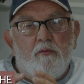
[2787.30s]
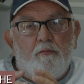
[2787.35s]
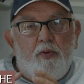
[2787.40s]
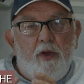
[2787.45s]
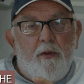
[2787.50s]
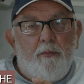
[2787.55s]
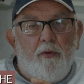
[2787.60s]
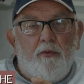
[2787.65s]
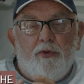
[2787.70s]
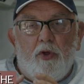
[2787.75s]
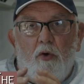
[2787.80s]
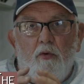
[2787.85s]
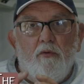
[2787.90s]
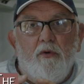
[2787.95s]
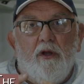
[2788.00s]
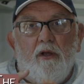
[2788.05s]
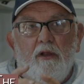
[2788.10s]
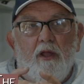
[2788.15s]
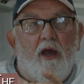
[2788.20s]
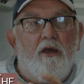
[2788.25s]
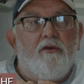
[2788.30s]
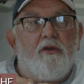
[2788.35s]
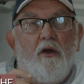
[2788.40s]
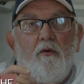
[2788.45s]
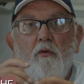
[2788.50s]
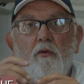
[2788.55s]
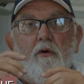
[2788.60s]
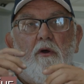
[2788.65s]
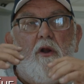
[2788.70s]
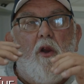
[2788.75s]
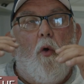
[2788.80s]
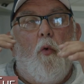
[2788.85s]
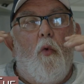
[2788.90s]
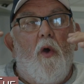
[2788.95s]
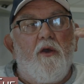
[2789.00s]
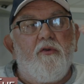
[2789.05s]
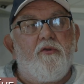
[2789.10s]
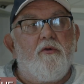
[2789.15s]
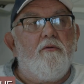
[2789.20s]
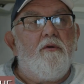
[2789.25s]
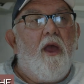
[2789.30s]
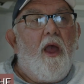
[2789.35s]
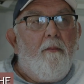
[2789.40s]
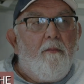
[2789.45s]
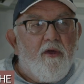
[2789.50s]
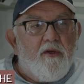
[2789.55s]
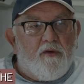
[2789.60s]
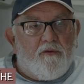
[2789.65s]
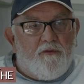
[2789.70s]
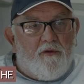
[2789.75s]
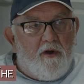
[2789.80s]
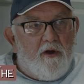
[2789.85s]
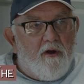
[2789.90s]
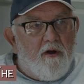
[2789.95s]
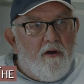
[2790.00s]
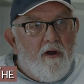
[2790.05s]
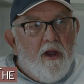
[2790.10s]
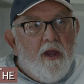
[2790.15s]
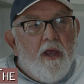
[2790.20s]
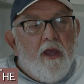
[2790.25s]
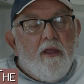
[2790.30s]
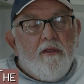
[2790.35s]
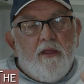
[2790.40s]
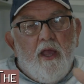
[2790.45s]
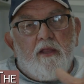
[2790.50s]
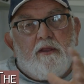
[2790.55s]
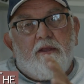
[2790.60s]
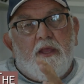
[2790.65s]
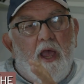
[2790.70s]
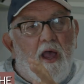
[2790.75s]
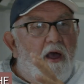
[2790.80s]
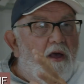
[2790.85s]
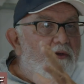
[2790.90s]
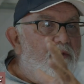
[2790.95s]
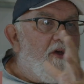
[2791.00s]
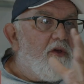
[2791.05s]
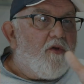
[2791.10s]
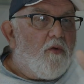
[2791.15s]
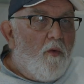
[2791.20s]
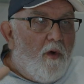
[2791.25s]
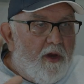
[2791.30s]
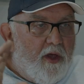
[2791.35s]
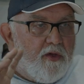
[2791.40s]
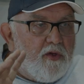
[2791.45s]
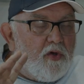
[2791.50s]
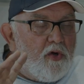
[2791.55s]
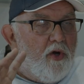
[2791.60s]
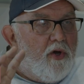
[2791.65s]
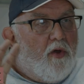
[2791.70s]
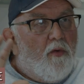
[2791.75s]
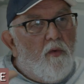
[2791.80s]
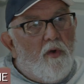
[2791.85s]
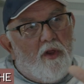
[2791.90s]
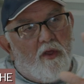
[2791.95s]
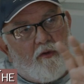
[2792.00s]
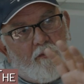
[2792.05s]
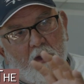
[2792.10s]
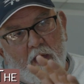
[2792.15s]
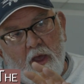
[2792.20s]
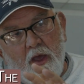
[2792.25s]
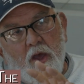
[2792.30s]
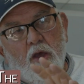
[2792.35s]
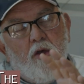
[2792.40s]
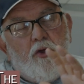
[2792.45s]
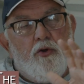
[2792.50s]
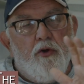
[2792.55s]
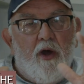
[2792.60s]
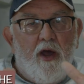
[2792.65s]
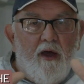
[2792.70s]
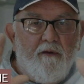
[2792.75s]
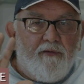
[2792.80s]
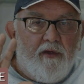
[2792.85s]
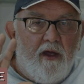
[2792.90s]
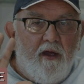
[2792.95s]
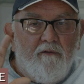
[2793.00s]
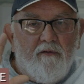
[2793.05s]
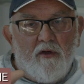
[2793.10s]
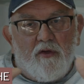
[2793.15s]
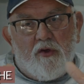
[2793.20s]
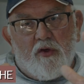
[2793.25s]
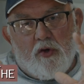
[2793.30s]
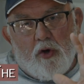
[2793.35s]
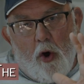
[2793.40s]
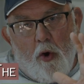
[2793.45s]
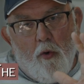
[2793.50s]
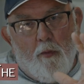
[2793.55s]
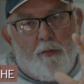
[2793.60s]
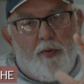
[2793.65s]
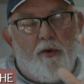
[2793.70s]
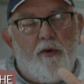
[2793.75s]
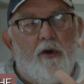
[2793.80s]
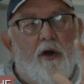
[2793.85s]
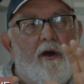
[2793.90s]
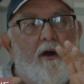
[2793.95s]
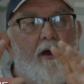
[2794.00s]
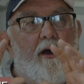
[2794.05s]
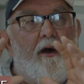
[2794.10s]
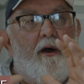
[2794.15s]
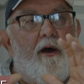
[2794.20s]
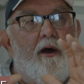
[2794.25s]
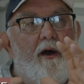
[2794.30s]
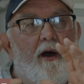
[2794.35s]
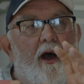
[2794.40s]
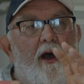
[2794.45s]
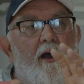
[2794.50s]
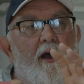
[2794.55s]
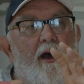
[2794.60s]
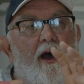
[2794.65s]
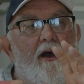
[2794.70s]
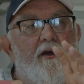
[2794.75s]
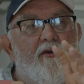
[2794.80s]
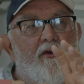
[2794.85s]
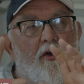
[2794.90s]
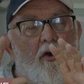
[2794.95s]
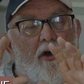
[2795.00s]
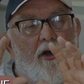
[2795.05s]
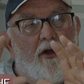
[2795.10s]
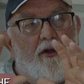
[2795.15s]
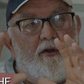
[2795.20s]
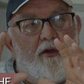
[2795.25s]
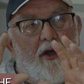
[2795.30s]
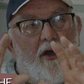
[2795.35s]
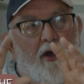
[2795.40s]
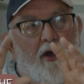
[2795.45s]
people don't realize that we're in a Western hemisphere that tells us when it's good and when it's bad. You have to have a scope. I call